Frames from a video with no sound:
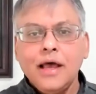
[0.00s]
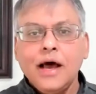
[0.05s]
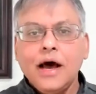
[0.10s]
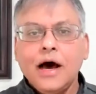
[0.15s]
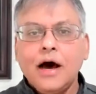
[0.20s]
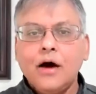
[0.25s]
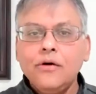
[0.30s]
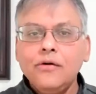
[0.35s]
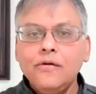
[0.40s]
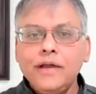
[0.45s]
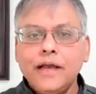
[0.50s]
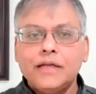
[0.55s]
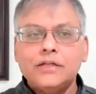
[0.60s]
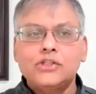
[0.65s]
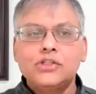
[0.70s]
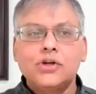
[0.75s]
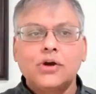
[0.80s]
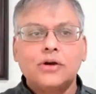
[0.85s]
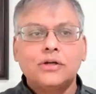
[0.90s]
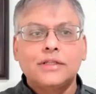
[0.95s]
how do we
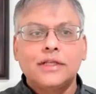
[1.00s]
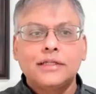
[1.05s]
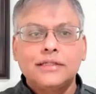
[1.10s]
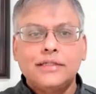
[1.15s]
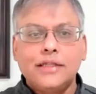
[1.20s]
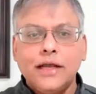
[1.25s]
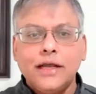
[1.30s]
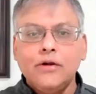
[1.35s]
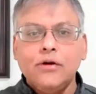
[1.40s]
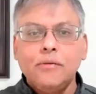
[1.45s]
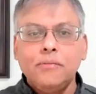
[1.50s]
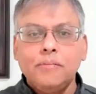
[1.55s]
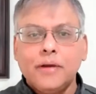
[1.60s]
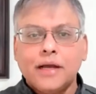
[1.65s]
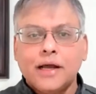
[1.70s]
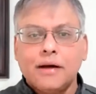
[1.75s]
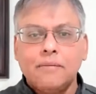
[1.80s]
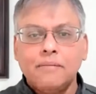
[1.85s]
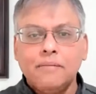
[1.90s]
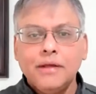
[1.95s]
ensure that they don't
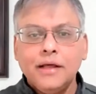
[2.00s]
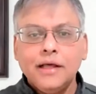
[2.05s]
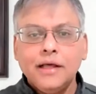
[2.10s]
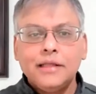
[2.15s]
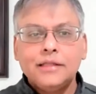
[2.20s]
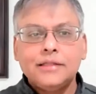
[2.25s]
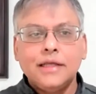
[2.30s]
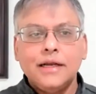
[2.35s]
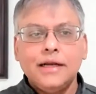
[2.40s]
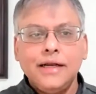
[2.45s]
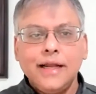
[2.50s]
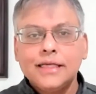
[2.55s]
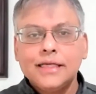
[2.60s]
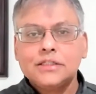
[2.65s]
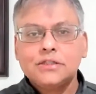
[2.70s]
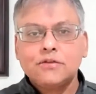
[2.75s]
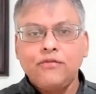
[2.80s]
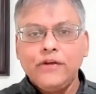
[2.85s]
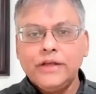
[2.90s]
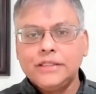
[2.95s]
become the
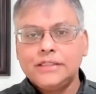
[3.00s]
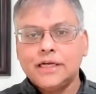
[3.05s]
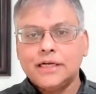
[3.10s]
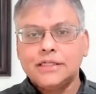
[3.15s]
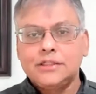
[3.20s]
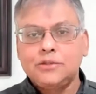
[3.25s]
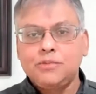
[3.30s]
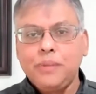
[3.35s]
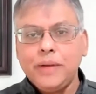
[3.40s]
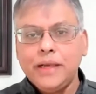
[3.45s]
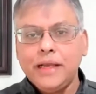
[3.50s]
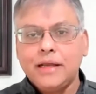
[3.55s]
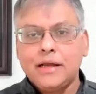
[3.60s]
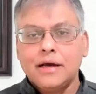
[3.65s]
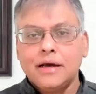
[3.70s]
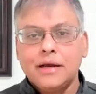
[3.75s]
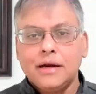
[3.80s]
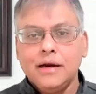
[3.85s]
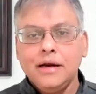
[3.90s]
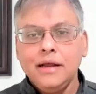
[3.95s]
next featured
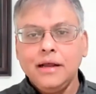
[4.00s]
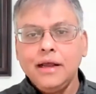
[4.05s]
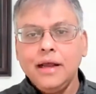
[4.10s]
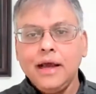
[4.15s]
speaker